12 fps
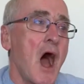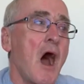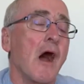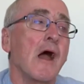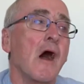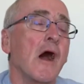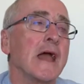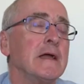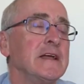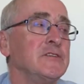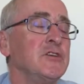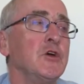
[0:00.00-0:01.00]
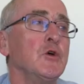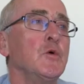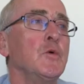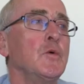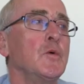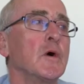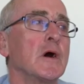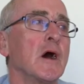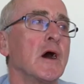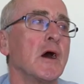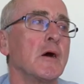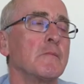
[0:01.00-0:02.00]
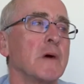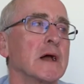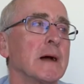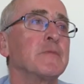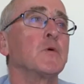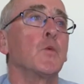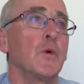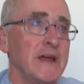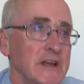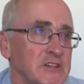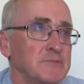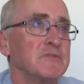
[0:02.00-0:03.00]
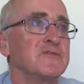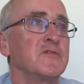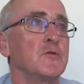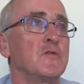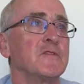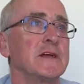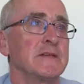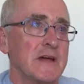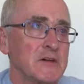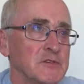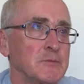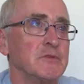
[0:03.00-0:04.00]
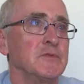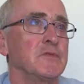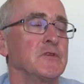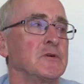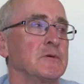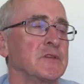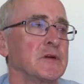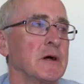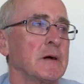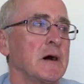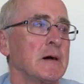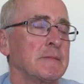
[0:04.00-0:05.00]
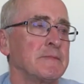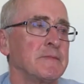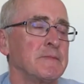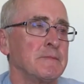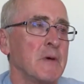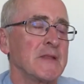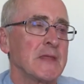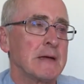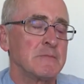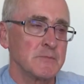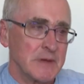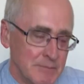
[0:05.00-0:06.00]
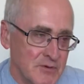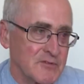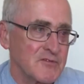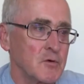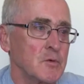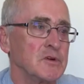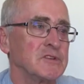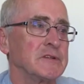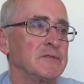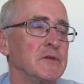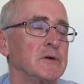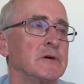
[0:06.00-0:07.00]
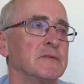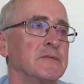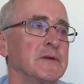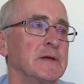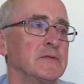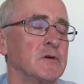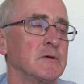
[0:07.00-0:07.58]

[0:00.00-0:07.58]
I knew a couple of weeks before the announcement that my name had been put forward, and that the